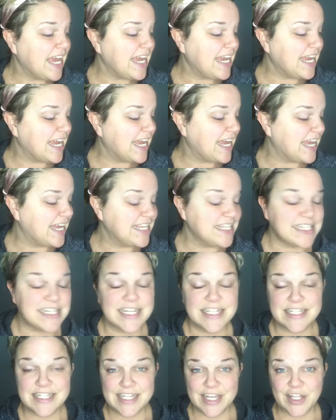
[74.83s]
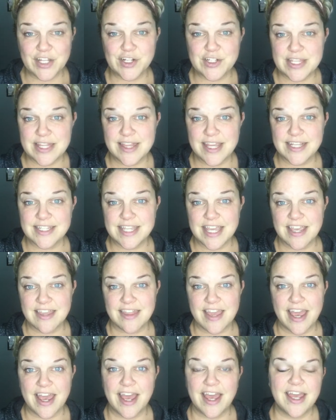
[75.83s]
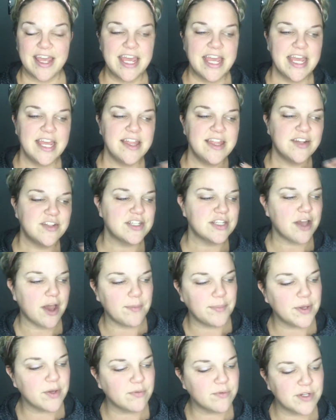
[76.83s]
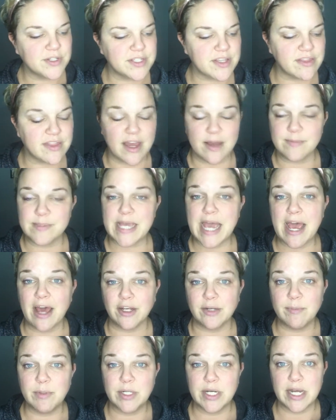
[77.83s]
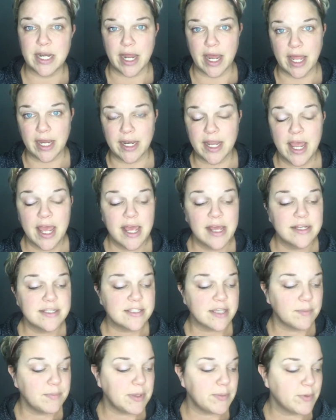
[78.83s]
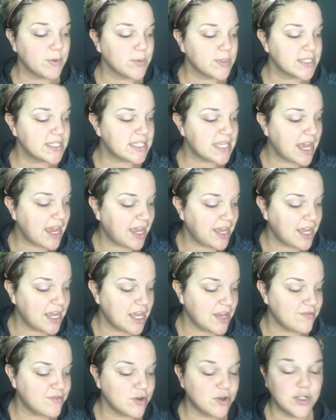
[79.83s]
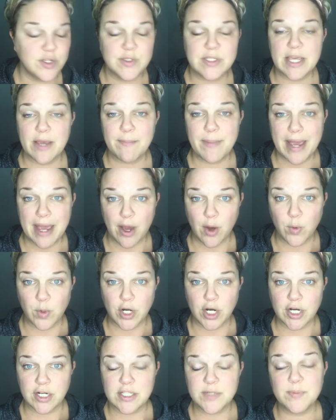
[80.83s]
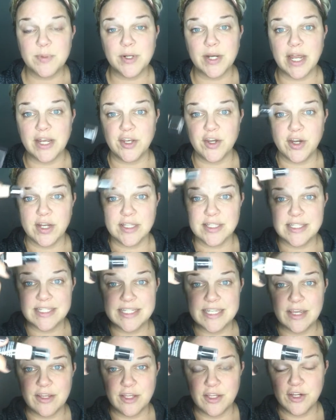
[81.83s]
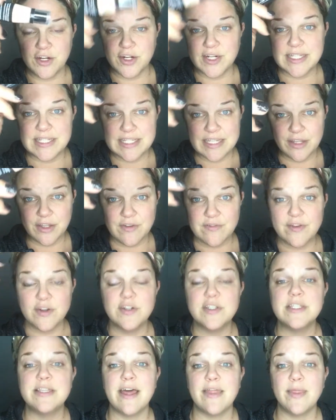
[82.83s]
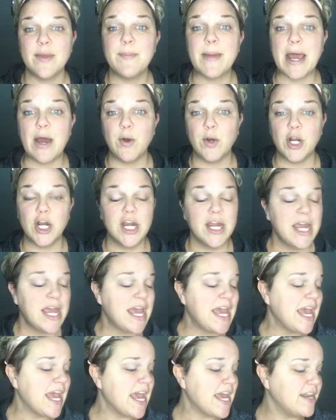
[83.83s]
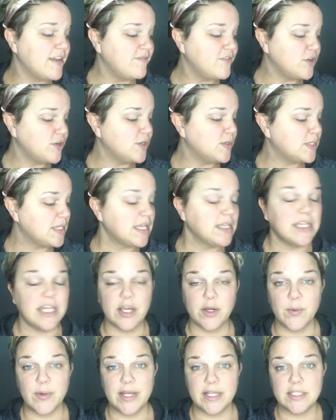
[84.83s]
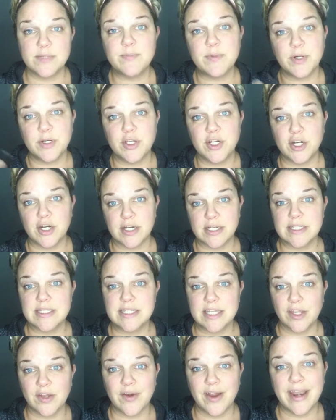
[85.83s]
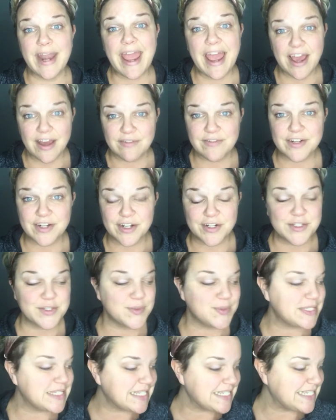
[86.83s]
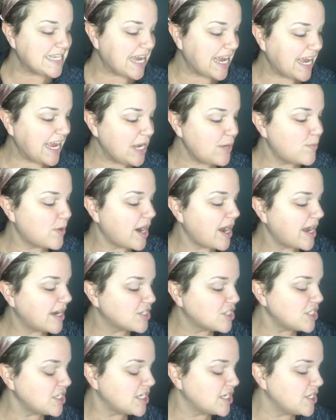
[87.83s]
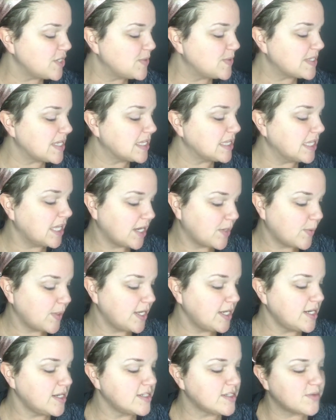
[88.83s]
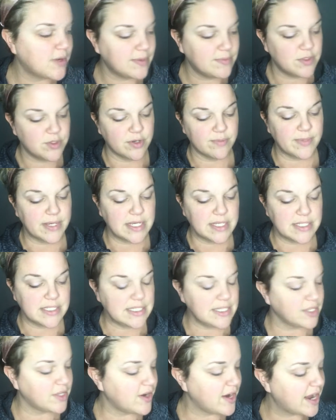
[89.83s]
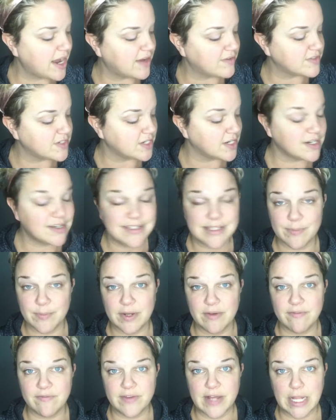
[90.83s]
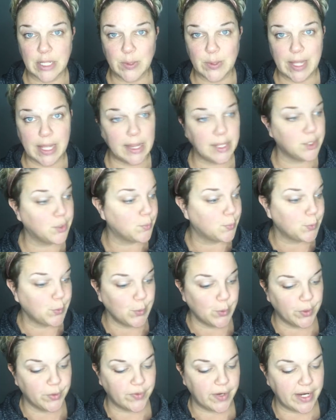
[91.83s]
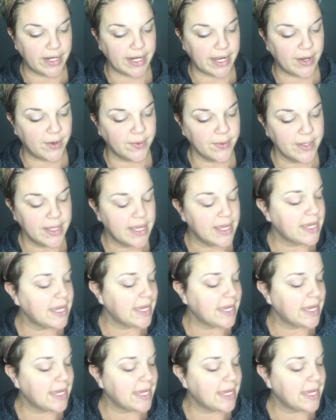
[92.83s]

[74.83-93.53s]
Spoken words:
and concealers and things like that, there's a couple of rules of thumb to how to put it on. Some people will say if you're using a powder to put on your concealer first, then the powder. And if you're using a liquid, to put your concealer on after. So today we're actually going to use a liquid. So I'm doing my concealer after because I'm going to follow that little rule right now.